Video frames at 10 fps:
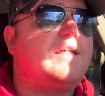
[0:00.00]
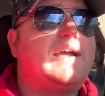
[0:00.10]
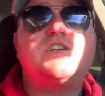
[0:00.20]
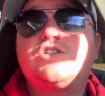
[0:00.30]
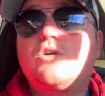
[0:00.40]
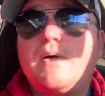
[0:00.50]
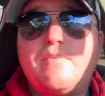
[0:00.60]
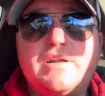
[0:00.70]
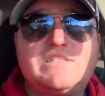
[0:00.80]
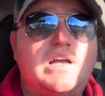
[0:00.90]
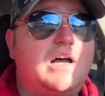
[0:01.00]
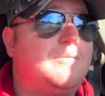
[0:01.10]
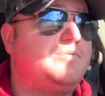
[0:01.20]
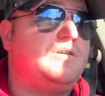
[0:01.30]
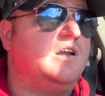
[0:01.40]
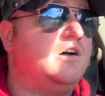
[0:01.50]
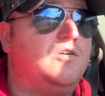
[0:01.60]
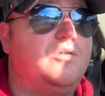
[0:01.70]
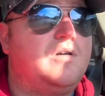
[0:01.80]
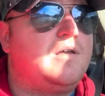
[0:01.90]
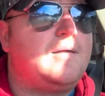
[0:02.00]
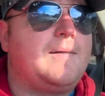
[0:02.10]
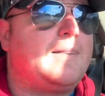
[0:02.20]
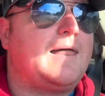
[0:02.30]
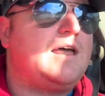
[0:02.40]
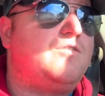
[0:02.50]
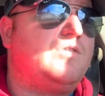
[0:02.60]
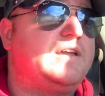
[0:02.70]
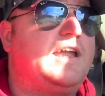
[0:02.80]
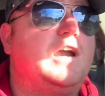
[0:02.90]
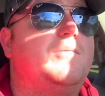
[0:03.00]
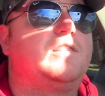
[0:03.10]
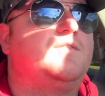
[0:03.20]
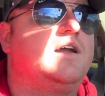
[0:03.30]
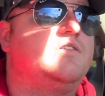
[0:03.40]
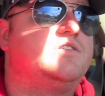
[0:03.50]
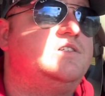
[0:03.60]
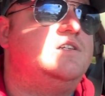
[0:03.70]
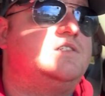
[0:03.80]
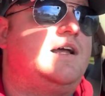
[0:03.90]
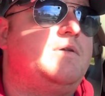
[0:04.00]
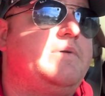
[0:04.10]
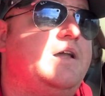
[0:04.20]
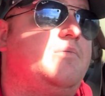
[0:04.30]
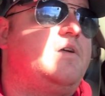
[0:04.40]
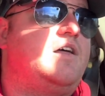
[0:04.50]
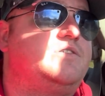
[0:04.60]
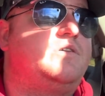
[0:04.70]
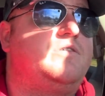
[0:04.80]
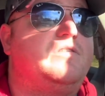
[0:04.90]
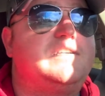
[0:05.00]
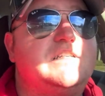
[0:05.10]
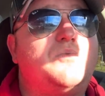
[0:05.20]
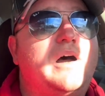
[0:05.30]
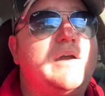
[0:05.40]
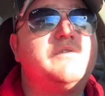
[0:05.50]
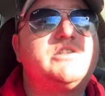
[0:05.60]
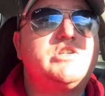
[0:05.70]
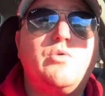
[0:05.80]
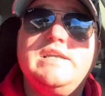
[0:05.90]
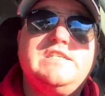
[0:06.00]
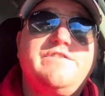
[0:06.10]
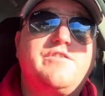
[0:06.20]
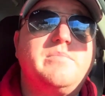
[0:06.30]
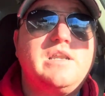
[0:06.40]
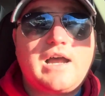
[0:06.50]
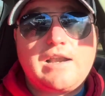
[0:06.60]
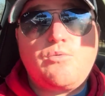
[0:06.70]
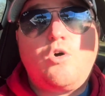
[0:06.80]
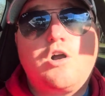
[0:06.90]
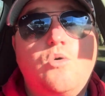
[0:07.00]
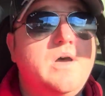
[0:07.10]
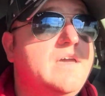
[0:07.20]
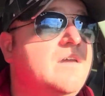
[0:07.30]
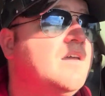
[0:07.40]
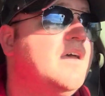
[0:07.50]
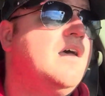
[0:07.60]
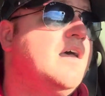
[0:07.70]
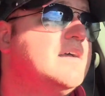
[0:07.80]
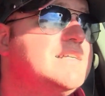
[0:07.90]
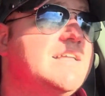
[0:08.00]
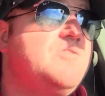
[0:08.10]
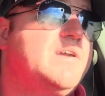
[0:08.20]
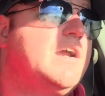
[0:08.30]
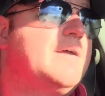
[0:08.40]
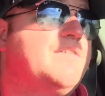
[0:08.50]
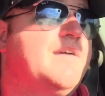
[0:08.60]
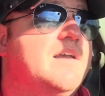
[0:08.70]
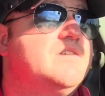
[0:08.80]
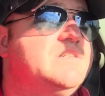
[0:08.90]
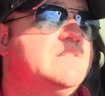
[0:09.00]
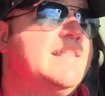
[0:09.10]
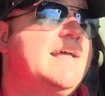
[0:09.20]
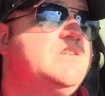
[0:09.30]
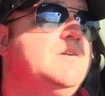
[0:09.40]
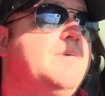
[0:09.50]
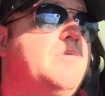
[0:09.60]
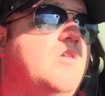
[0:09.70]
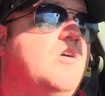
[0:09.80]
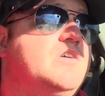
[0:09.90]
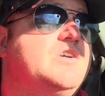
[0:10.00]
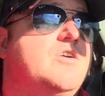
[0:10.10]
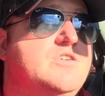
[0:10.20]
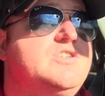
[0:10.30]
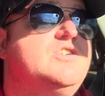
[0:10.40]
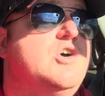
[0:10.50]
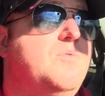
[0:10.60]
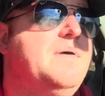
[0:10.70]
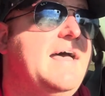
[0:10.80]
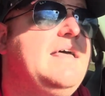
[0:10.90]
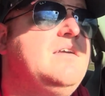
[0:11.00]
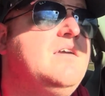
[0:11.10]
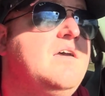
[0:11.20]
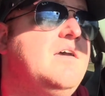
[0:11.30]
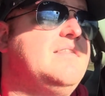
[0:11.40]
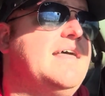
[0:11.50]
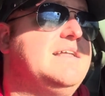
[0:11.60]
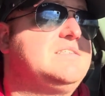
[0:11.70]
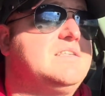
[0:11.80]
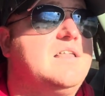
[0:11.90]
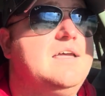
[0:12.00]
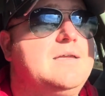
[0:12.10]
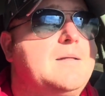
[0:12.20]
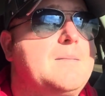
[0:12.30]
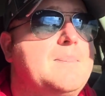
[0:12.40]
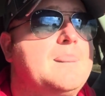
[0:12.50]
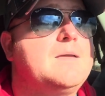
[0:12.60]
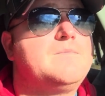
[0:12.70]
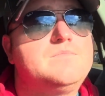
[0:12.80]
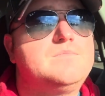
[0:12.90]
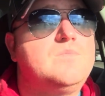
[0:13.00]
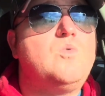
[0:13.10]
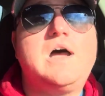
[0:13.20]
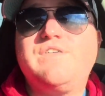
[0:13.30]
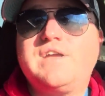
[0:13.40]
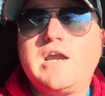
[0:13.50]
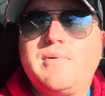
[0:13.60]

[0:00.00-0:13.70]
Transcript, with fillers: like I just told my buddy Zomp, you know, I don't really care about the regular season. I'm going to be completely honest with you. This is why it was so easy for me to kind of walk away because I don't care about the regular season. That Super Bowl loss hurts so bad that it's like, why even care